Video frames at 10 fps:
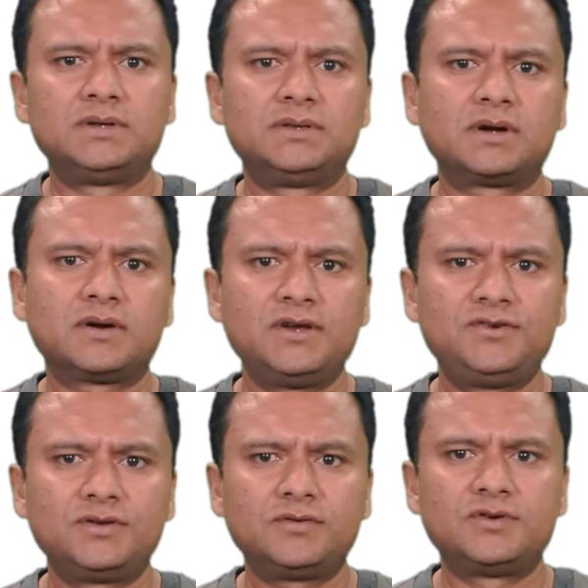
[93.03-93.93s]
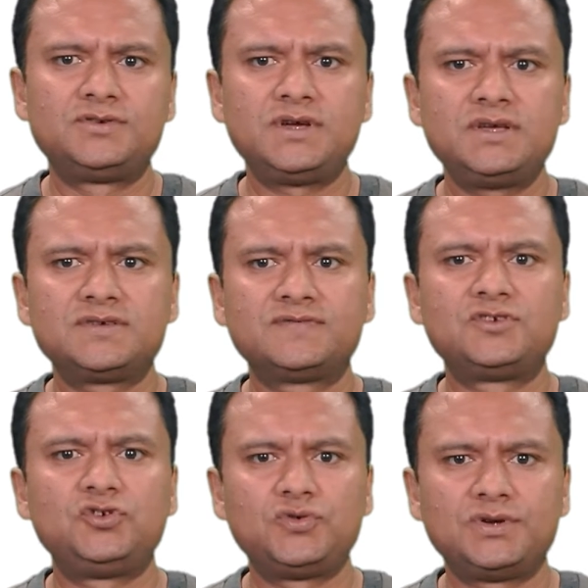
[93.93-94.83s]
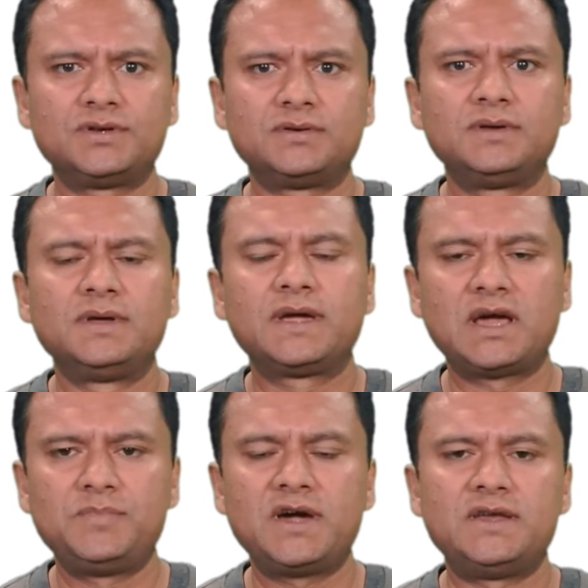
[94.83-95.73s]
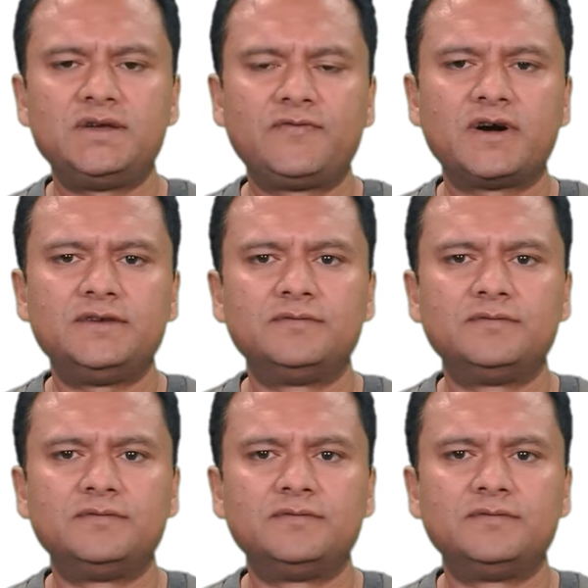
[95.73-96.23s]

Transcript: the correction or change of the situation can be identified.